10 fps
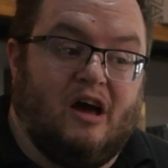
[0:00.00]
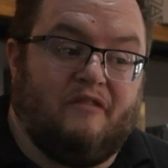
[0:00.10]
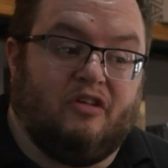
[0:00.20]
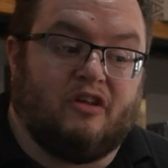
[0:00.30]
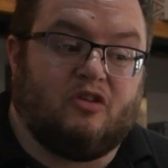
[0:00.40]

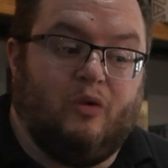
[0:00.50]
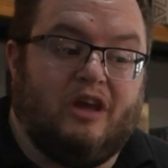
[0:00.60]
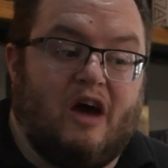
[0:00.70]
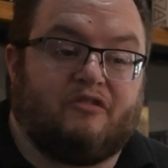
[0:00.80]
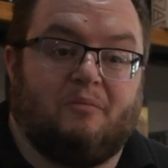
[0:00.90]
I feel like the
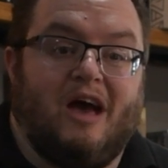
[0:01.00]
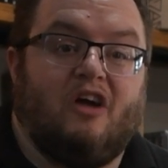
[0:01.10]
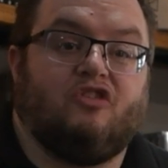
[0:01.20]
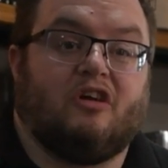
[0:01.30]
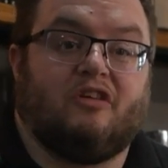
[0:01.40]
week after
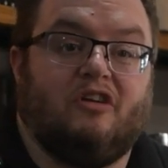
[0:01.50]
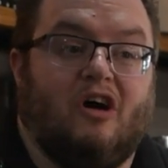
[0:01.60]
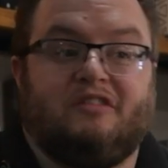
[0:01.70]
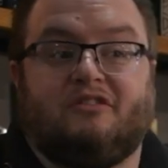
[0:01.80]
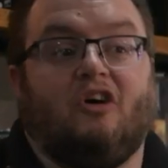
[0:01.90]
Magic,
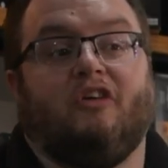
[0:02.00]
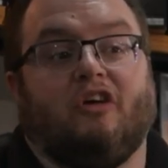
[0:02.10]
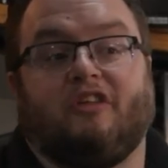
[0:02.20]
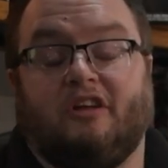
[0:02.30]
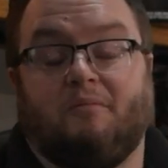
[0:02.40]
I still feel
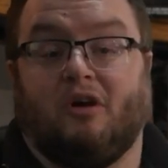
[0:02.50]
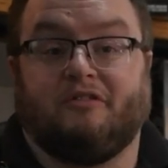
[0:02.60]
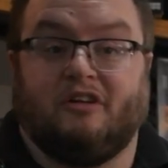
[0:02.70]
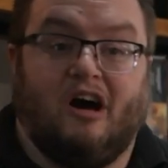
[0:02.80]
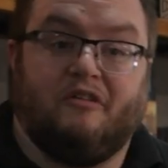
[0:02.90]
like they didn't
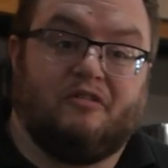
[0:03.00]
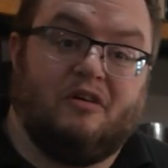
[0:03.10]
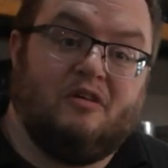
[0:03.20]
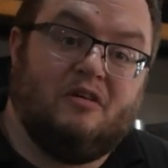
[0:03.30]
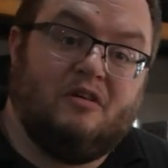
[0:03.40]
print enough.
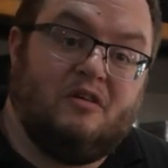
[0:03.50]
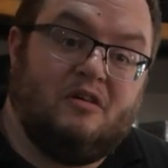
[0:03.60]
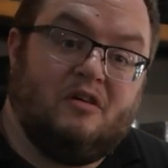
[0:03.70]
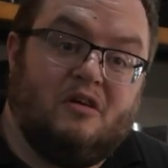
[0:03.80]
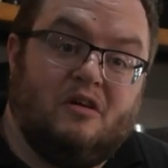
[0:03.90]

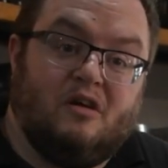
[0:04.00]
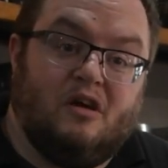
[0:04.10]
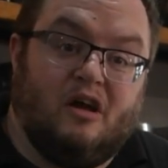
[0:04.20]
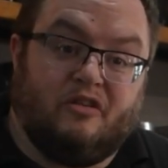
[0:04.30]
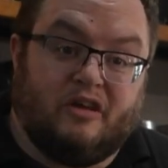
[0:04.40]

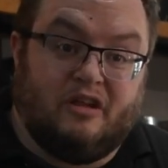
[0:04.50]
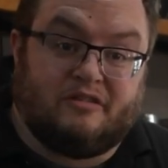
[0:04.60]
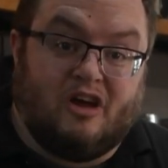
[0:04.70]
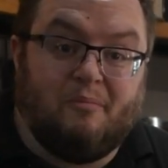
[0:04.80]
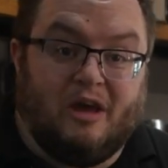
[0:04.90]
And they're like,
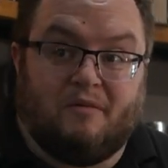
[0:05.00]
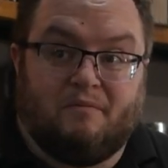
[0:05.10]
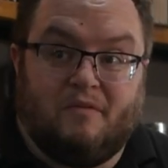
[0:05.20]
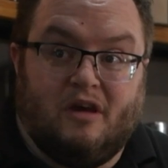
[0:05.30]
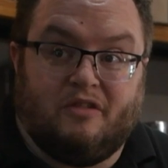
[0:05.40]
it's
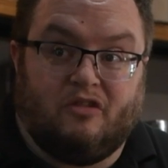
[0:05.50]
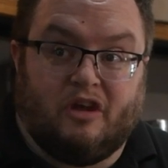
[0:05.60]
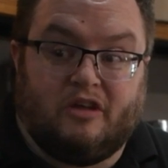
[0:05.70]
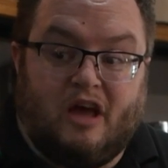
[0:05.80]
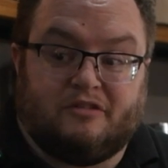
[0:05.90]
coming. And they're
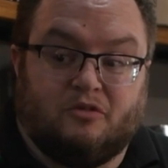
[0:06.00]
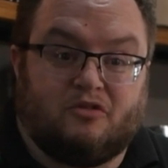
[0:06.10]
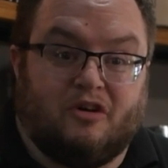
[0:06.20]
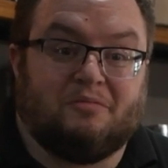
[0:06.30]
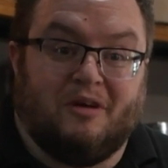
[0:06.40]
like, yeah, so
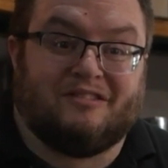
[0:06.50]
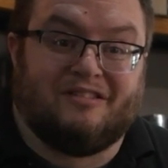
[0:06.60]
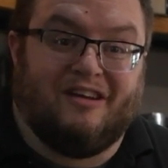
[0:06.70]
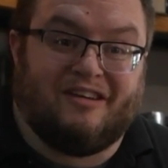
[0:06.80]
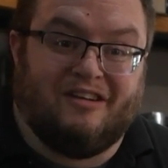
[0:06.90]
it's
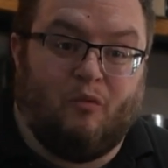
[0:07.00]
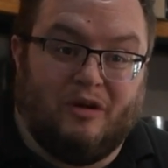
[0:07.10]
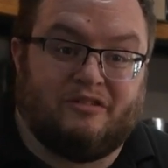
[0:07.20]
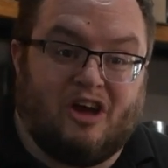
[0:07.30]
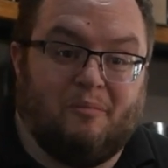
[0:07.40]
Christmas. Like,
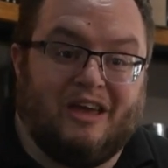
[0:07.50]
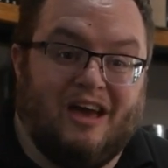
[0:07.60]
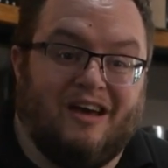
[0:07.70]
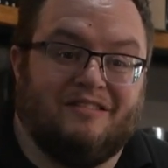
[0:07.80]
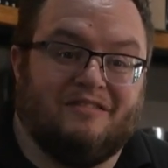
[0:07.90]
when's it coming
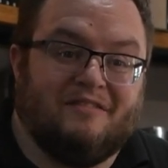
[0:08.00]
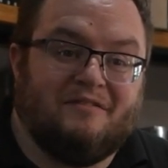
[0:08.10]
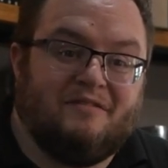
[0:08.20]
in?